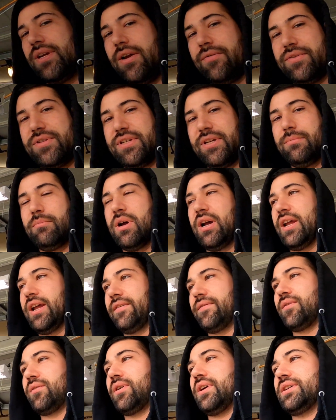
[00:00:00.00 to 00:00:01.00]
obviously my
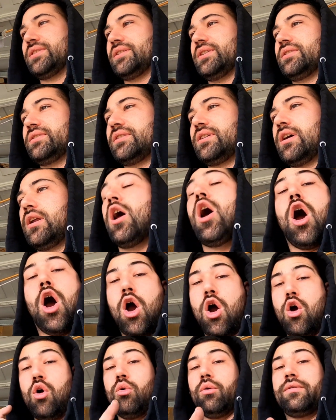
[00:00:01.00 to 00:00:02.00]
FRS is gone.
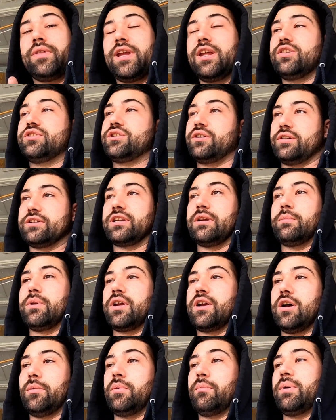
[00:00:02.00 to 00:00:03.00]
Oh, the insurance company
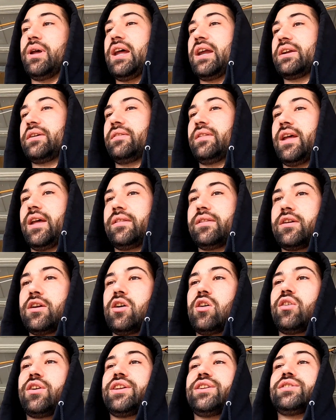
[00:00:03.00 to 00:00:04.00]
called me back on that. The
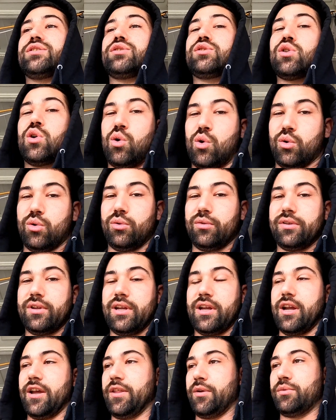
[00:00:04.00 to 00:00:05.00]
car is totaled.
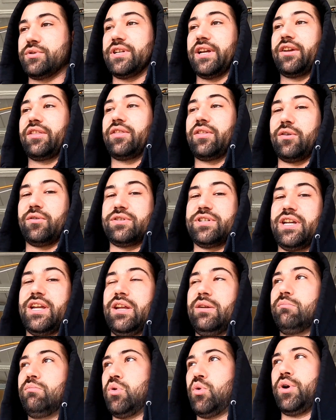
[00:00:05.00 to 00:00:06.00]
There was like
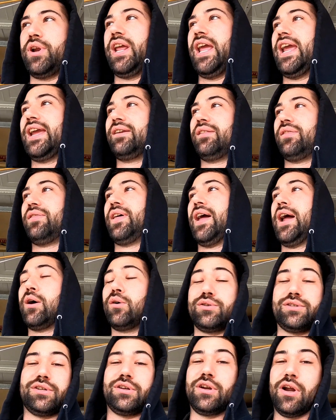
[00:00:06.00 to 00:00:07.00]
$13.8
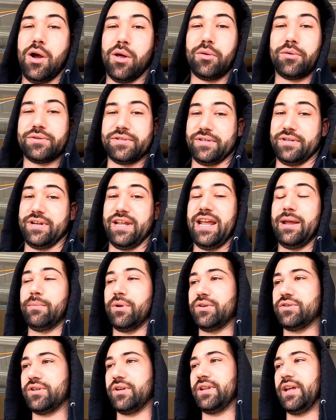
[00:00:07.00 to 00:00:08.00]
thousand in
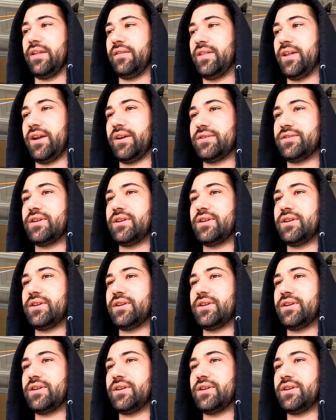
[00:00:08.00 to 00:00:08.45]
damage on that thing.